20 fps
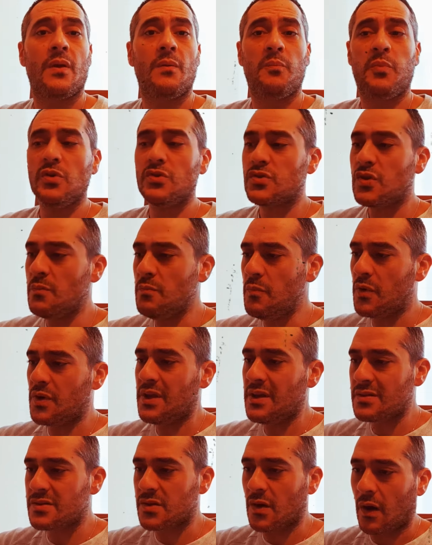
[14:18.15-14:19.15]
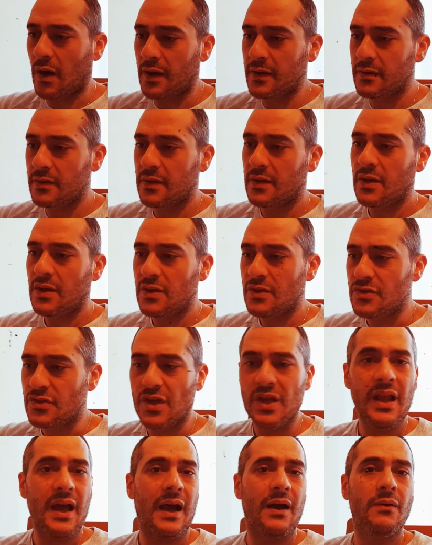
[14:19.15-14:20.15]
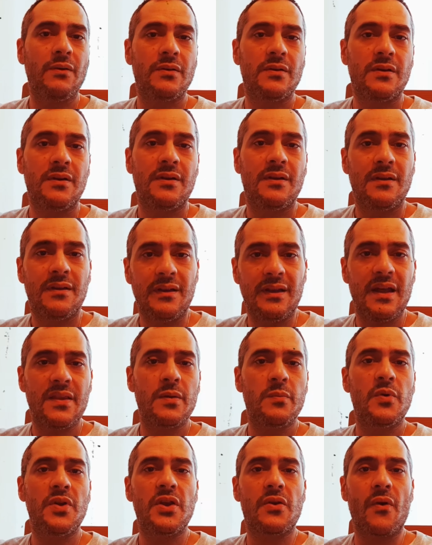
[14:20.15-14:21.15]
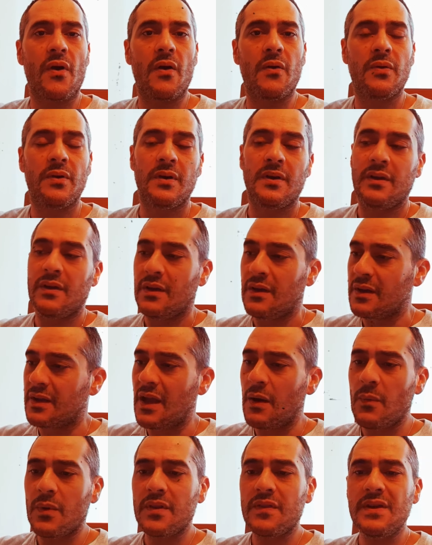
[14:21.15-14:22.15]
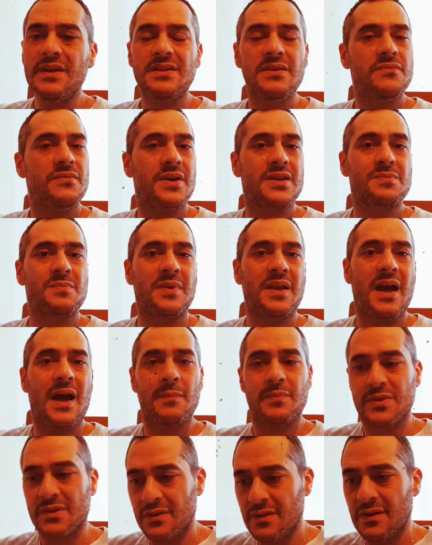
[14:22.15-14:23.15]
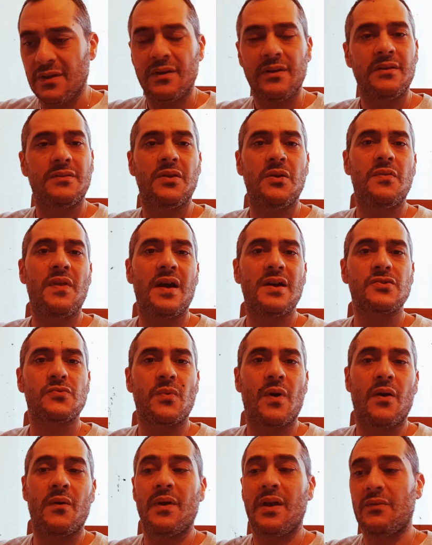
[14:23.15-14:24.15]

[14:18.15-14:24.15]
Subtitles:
Put some money aside, chill out, let the money grow, get one of these investment apps, do that as well.